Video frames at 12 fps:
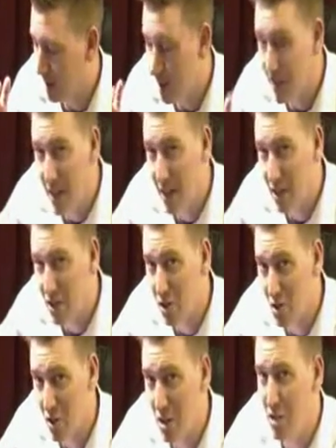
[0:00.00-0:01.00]
in that
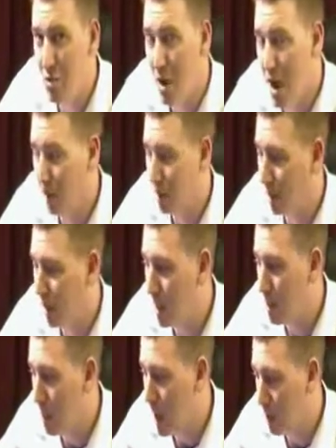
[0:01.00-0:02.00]
industry, you have to
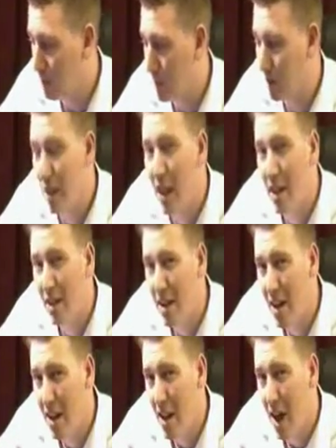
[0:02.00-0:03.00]
keep up to
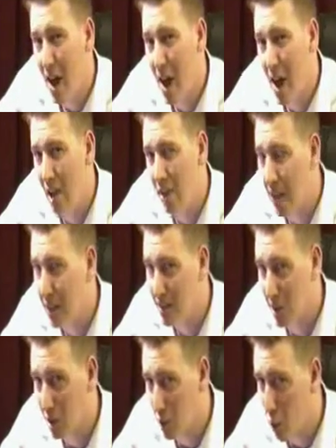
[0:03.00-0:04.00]
date on
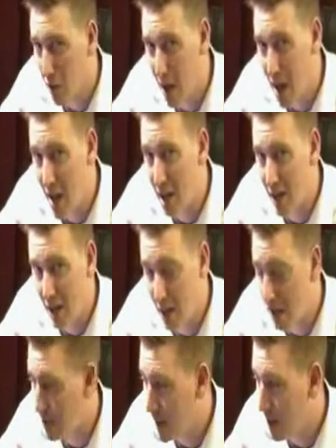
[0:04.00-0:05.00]
things that are going on
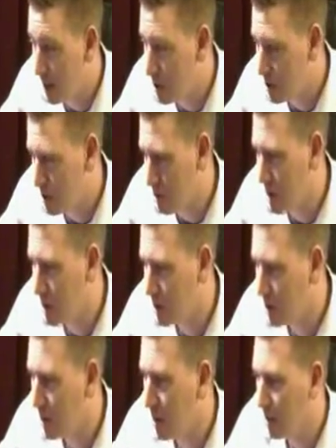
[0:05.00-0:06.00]
in that industry.
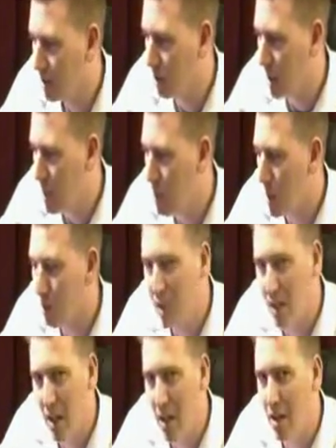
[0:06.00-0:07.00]
So keep up
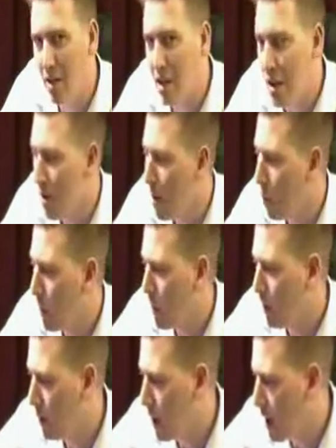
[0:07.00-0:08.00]
to date
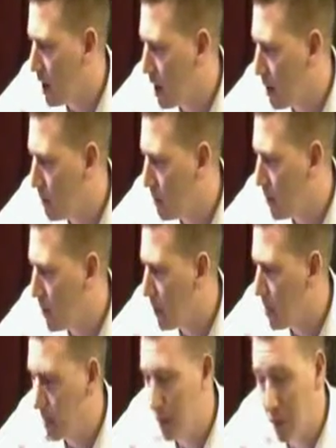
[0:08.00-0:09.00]
with
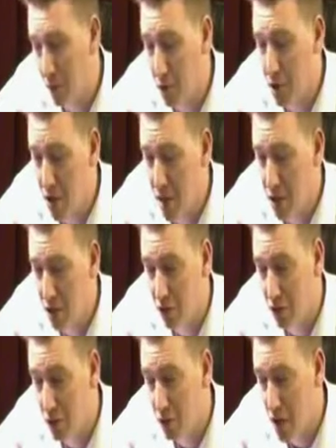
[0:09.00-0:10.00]
different
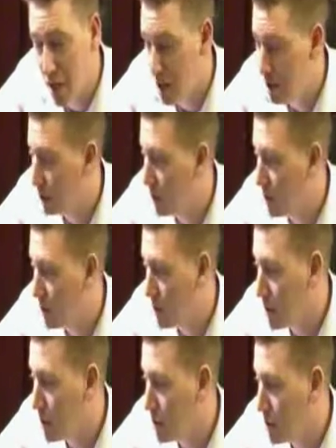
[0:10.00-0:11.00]
changes and new changes in
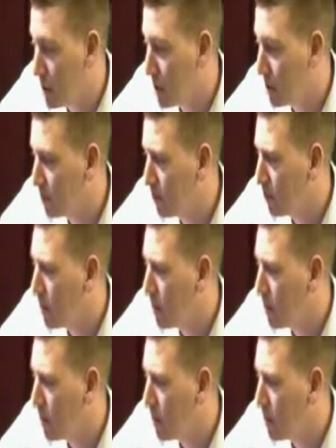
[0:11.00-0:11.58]
your industry.